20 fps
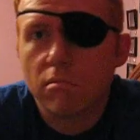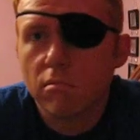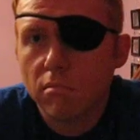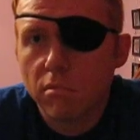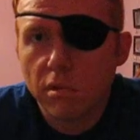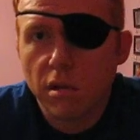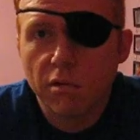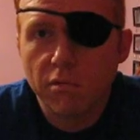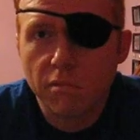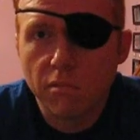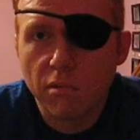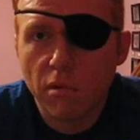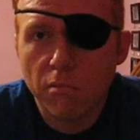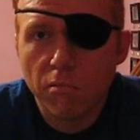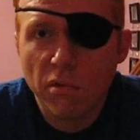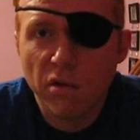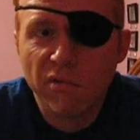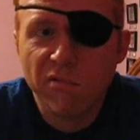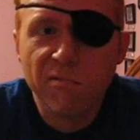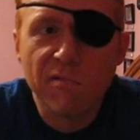no
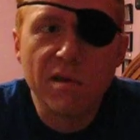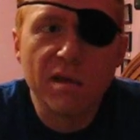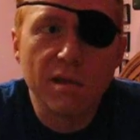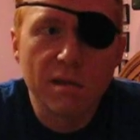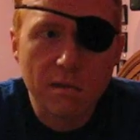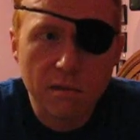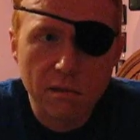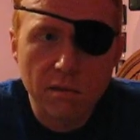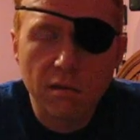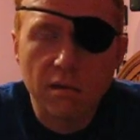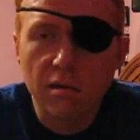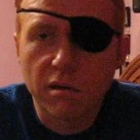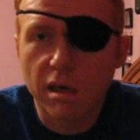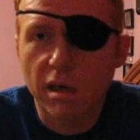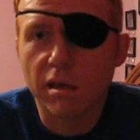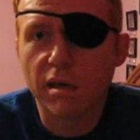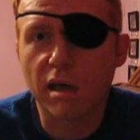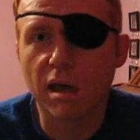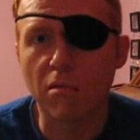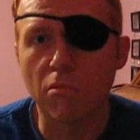movement. Okay,
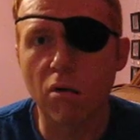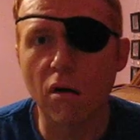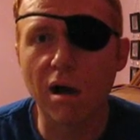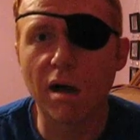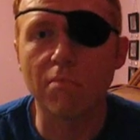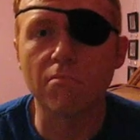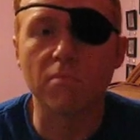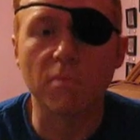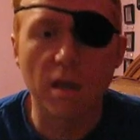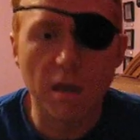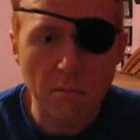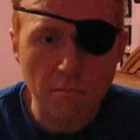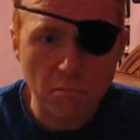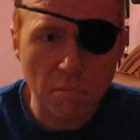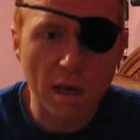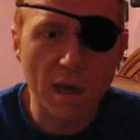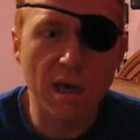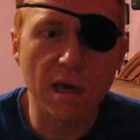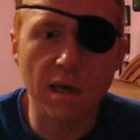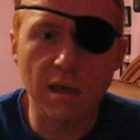you got a problem.
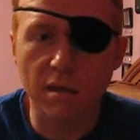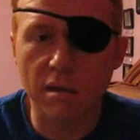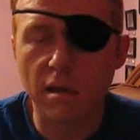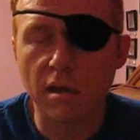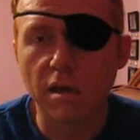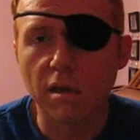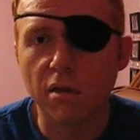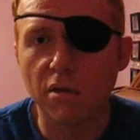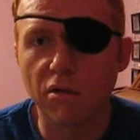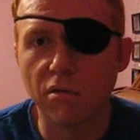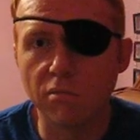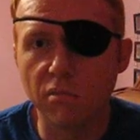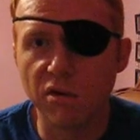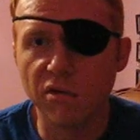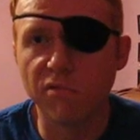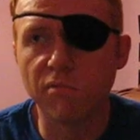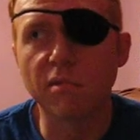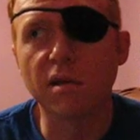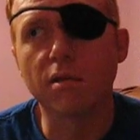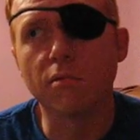Pain, no
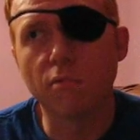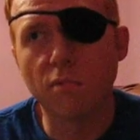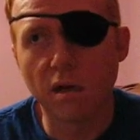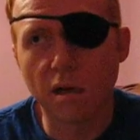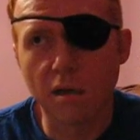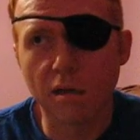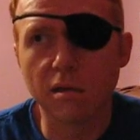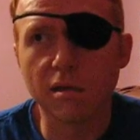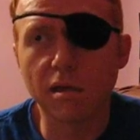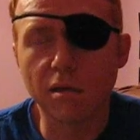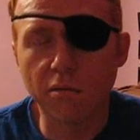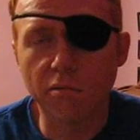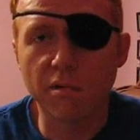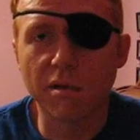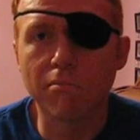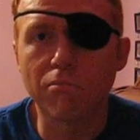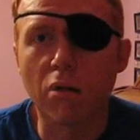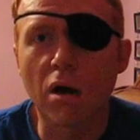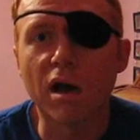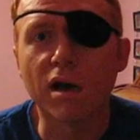movement. Well, you're
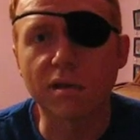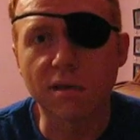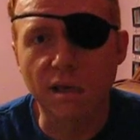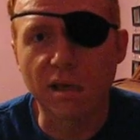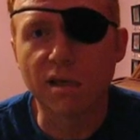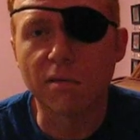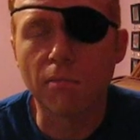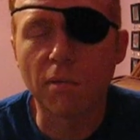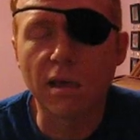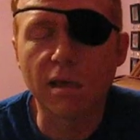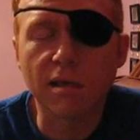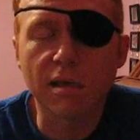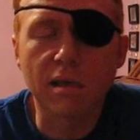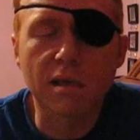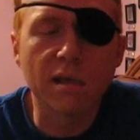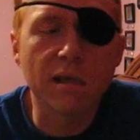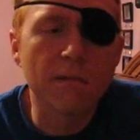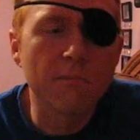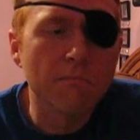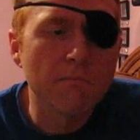in process,
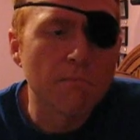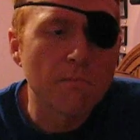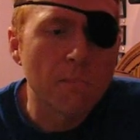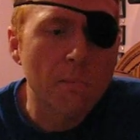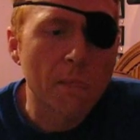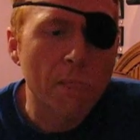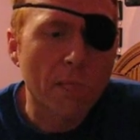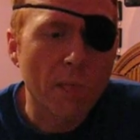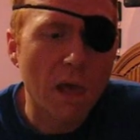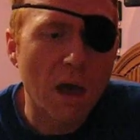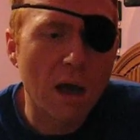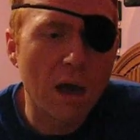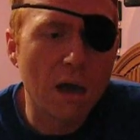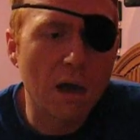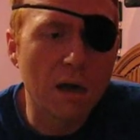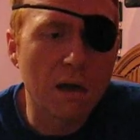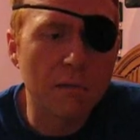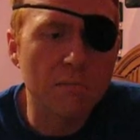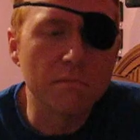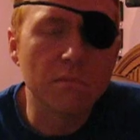basically.
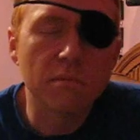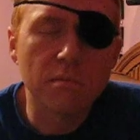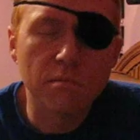I